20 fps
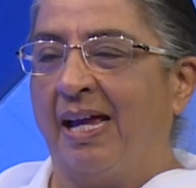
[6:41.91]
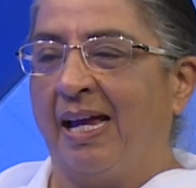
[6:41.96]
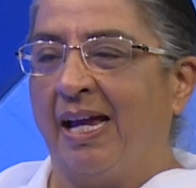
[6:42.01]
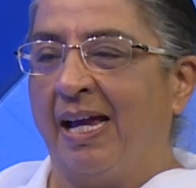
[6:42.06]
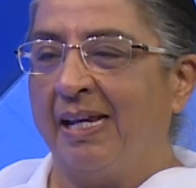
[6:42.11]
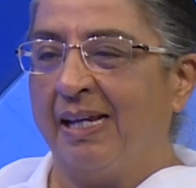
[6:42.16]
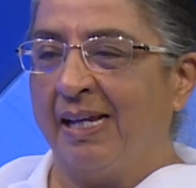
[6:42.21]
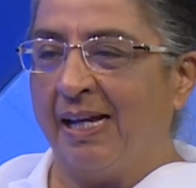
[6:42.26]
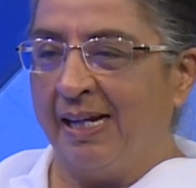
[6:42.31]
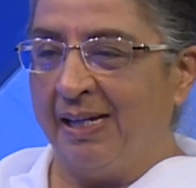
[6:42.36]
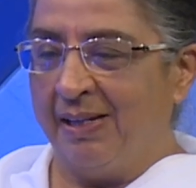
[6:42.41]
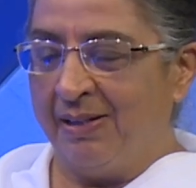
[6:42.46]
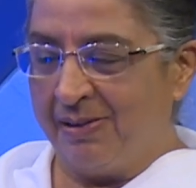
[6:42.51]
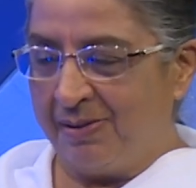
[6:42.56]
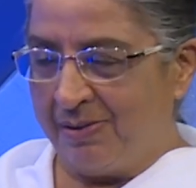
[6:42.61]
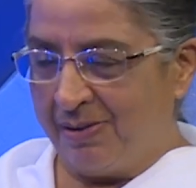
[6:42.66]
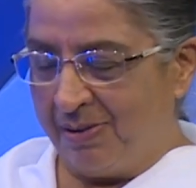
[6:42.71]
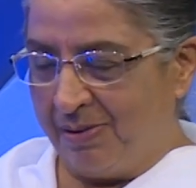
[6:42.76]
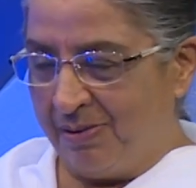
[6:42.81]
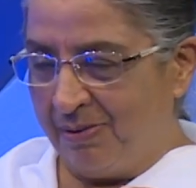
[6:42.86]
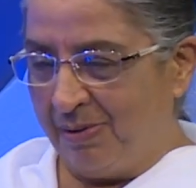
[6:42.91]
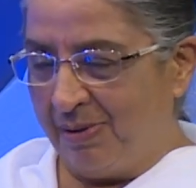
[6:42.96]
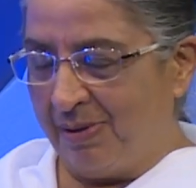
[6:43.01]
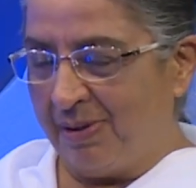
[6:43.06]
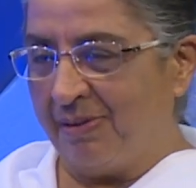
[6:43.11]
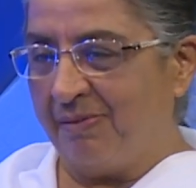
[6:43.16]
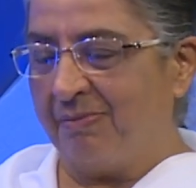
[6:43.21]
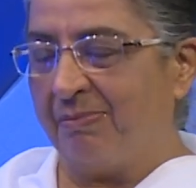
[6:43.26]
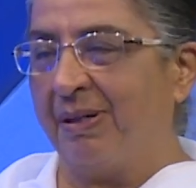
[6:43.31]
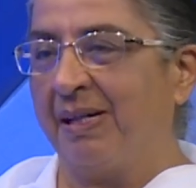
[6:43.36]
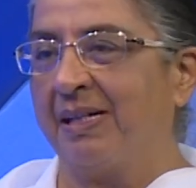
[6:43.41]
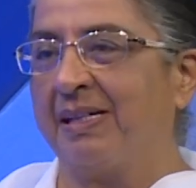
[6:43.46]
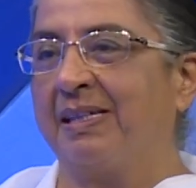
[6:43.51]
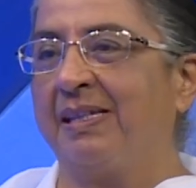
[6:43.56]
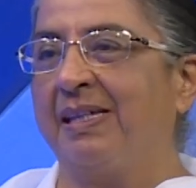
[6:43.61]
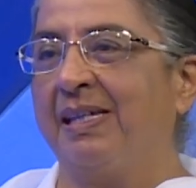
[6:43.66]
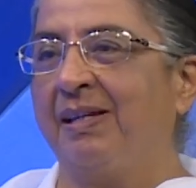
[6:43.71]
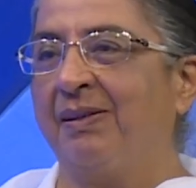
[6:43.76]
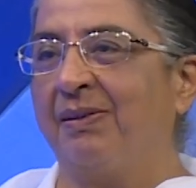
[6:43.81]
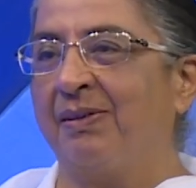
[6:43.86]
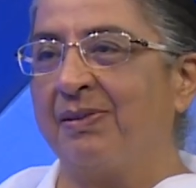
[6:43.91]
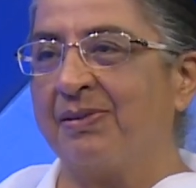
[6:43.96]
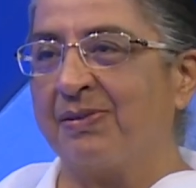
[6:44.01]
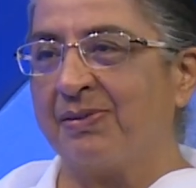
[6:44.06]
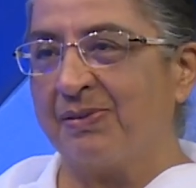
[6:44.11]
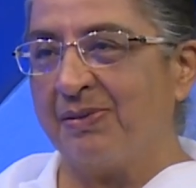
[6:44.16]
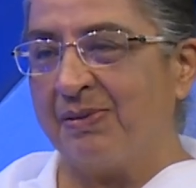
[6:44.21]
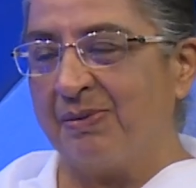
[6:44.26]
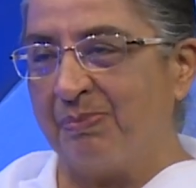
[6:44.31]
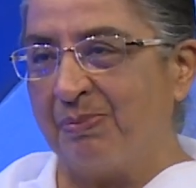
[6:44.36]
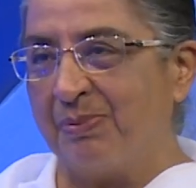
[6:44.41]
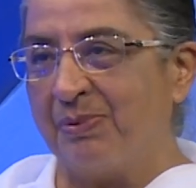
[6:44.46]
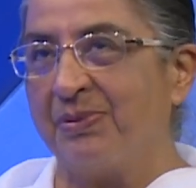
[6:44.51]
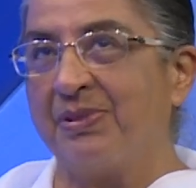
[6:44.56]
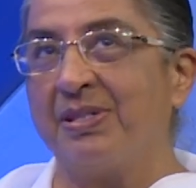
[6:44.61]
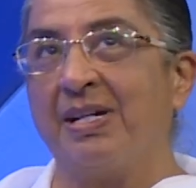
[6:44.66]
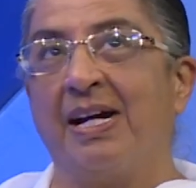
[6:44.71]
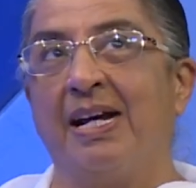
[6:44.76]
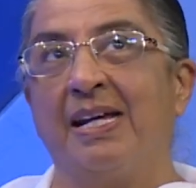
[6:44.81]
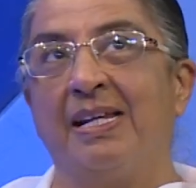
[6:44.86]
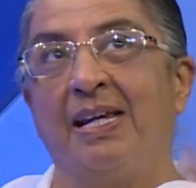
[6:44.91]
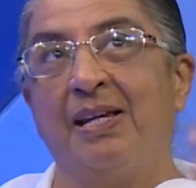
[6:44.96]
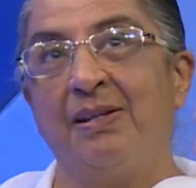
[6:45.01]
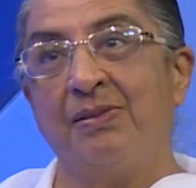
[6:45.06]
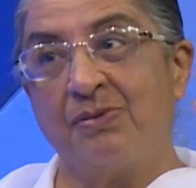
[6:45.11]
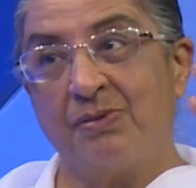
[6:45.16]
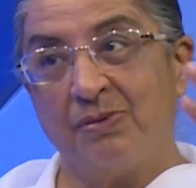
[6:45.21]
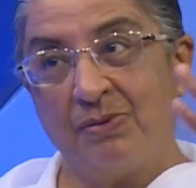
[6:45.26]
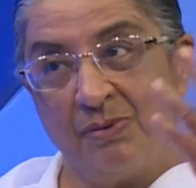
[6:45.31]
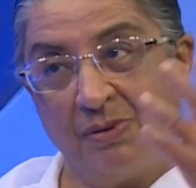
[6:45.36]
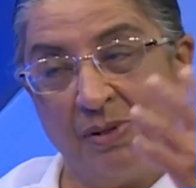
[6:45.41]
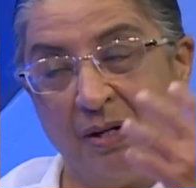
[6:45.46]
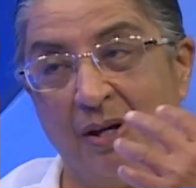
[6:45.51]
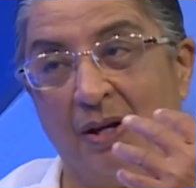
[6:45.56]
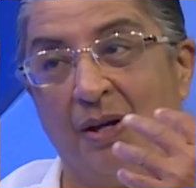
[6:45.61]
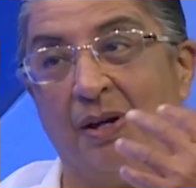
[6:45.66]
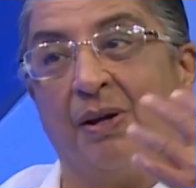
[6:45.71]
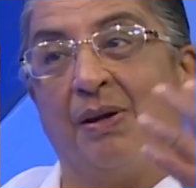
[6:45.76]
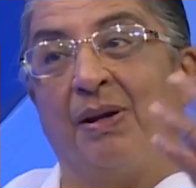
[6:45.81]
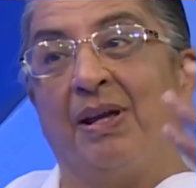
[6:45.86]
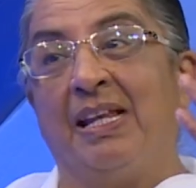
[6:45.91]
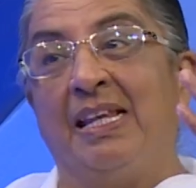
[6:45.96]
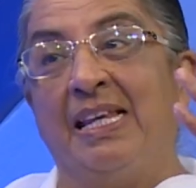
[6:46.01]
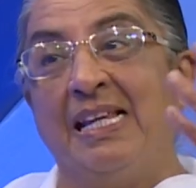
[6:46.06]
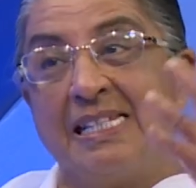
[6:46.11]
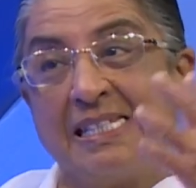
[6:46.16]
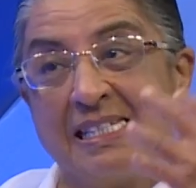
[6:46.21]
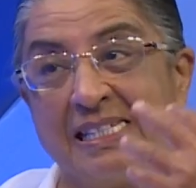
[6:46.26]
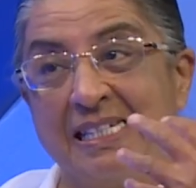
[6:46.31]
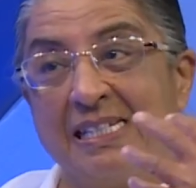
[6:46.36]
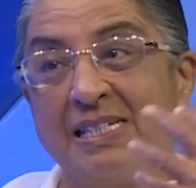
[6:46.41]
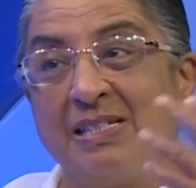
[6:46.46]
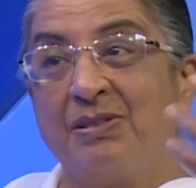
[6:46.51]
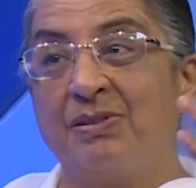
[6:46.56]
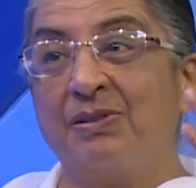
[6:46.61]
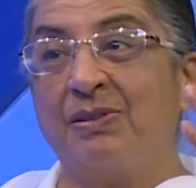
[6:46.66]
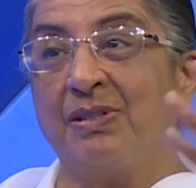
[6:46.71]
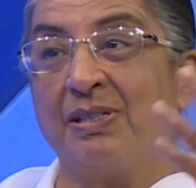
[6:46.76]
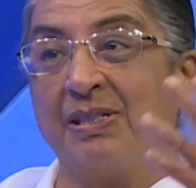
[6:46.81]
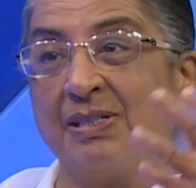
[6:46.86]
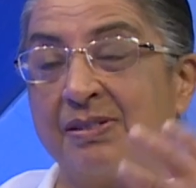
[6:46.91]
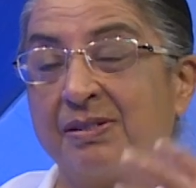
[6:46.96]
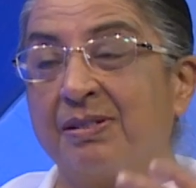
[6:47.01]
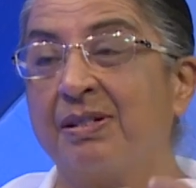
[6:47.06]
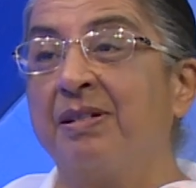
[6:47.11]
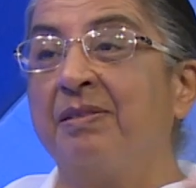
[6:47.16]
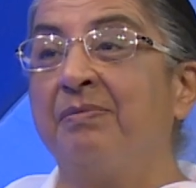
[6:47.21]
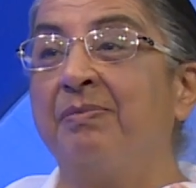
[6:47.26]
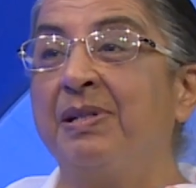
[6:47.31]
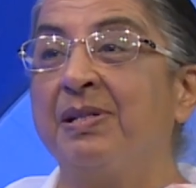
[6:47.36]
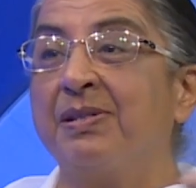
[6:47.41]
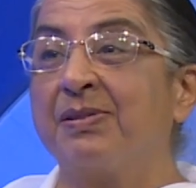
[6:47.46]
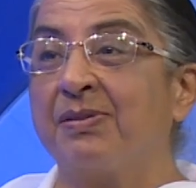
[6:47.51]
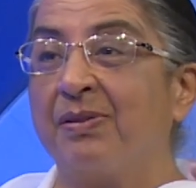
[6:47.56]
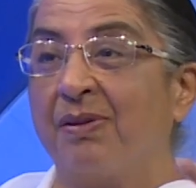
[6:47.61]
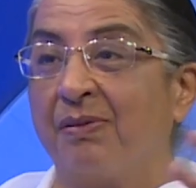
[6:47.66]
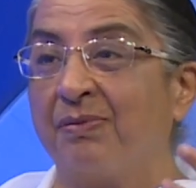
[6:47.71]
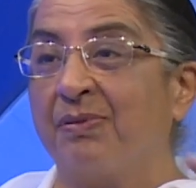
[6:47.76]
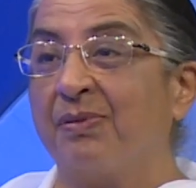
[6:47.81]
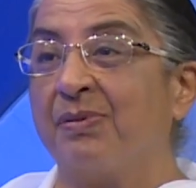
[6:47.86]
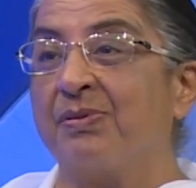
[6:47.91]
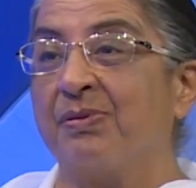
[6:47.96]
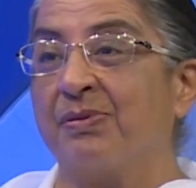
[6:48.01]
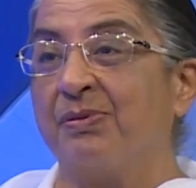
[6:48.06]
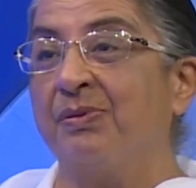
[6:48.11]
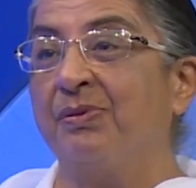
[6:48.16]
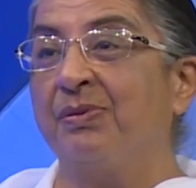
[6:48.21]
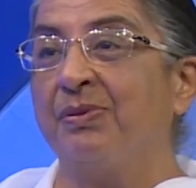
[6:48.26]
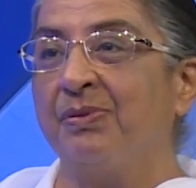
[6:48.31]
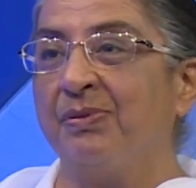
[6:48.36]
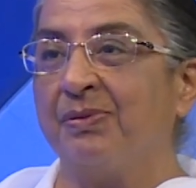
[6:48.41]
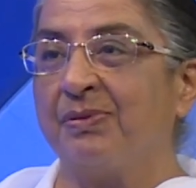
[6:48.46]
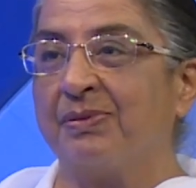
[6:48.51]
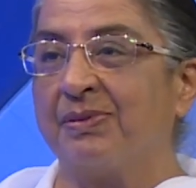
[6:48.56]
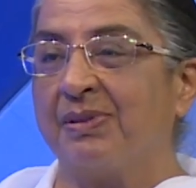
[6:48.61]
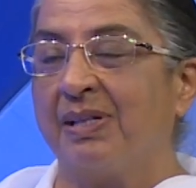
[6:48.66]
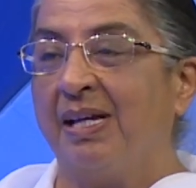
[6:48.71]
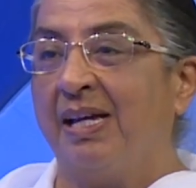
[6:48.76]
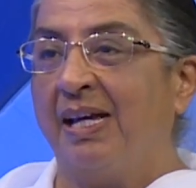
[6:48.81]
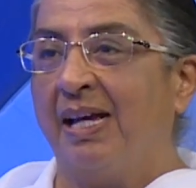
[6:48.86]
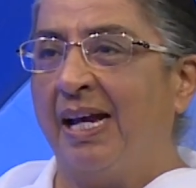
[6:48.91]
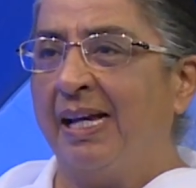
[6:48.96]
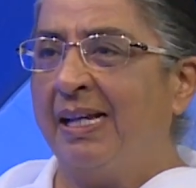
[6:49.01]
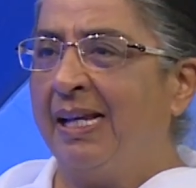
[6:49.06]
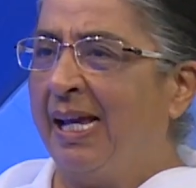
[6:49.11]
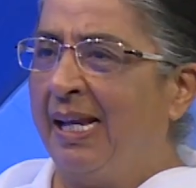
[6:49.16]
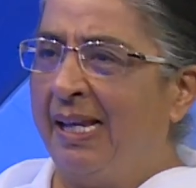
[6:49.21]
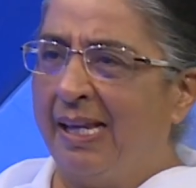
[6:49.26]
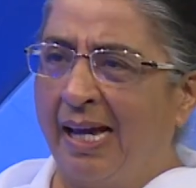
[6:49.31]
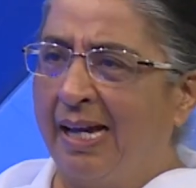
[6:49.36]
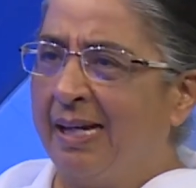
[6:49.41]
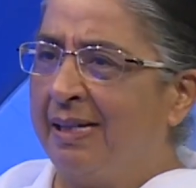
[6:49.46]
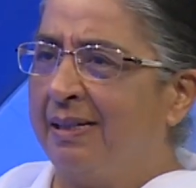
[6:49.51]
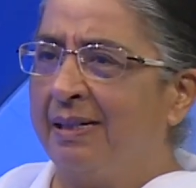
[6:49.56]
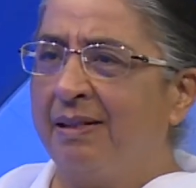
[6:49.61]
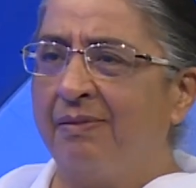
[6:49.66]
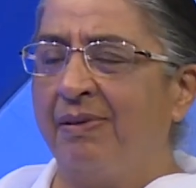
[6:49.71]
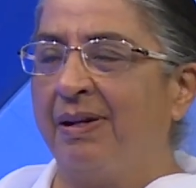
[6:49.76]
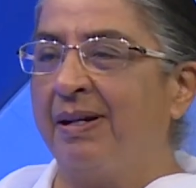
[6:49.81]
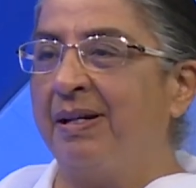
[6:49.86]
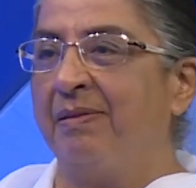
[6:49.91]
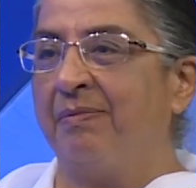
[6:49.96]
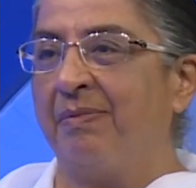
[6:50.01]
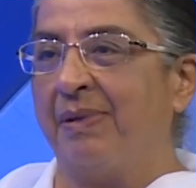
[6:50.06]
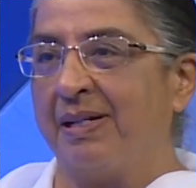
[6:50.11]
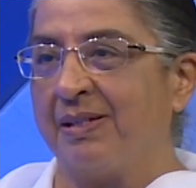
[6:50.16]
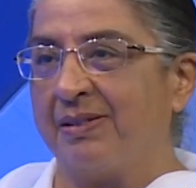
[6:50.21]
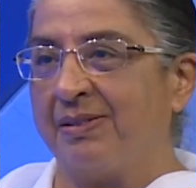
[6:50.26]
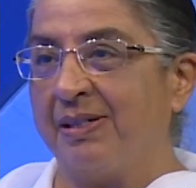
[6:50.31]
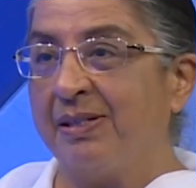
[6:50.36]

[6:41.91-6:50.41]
And I used to do a lot of bhakti also, puja, and I used to listen to the sermons of those gurus and I liked it very much.